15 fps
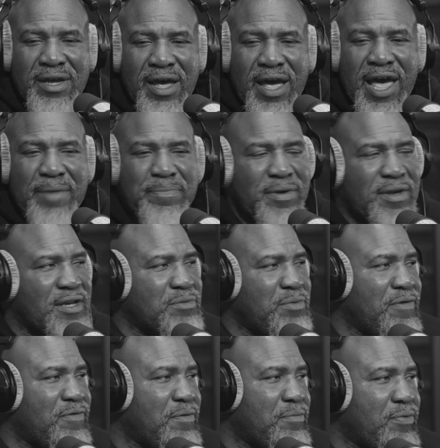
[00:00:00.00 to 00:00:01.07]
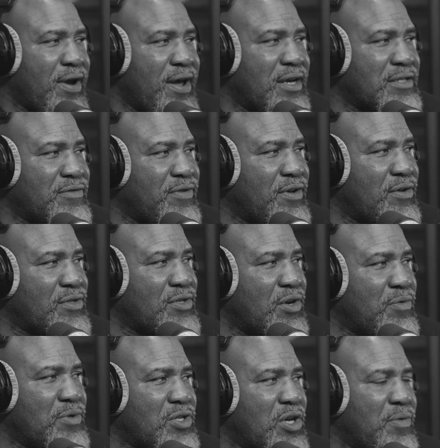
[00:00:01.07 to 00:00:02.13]
happy because we from Brownsville, so it
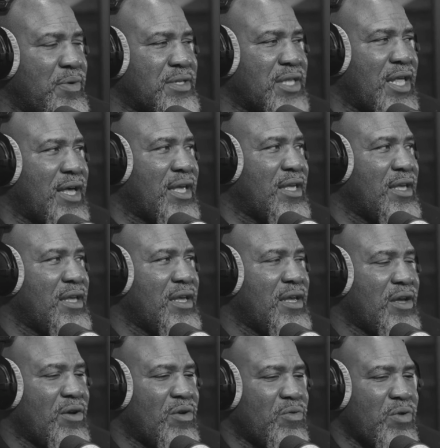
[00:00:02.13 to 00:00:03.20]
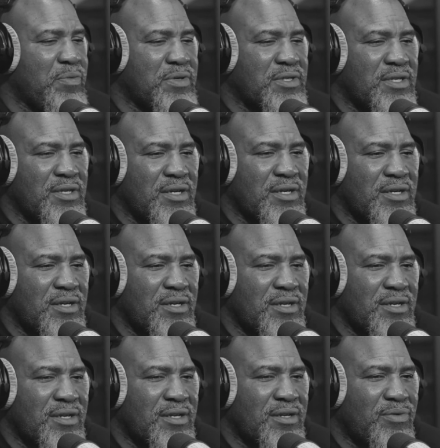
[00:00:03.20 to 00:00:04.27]
was always like we
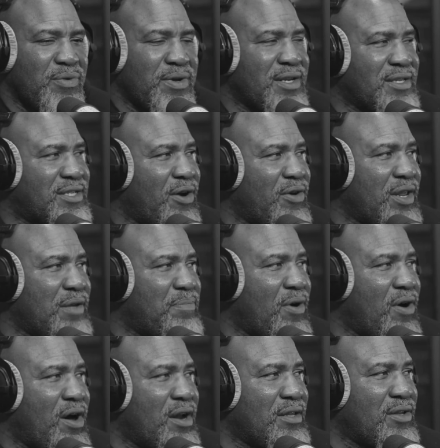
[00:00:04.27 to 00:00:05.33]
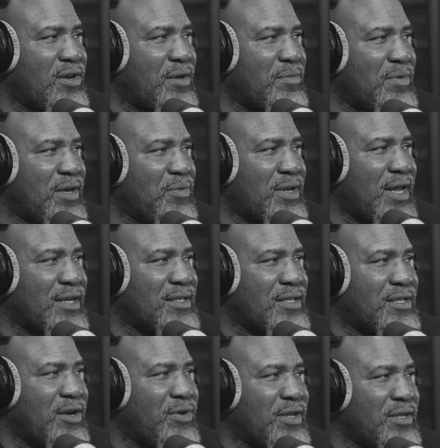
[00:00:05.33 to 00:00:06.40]
the dirty part, you know what I mean? We like the
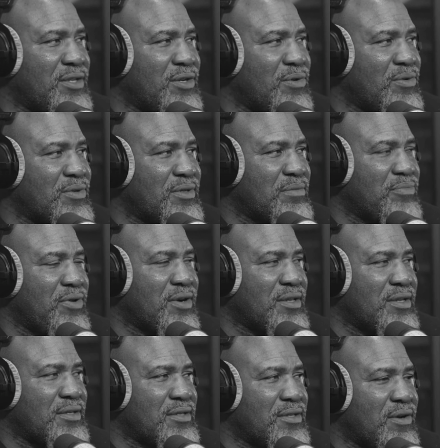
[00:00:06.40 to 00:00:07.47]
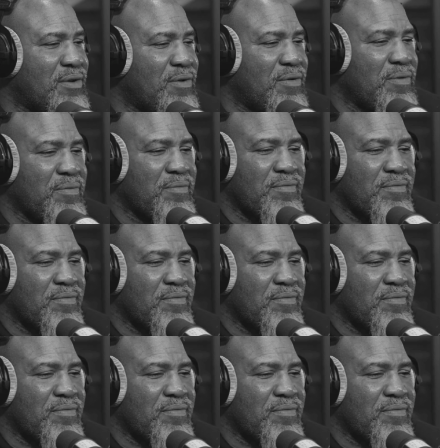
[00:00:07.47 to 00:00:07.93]
dirty dudes of Brooklyn, so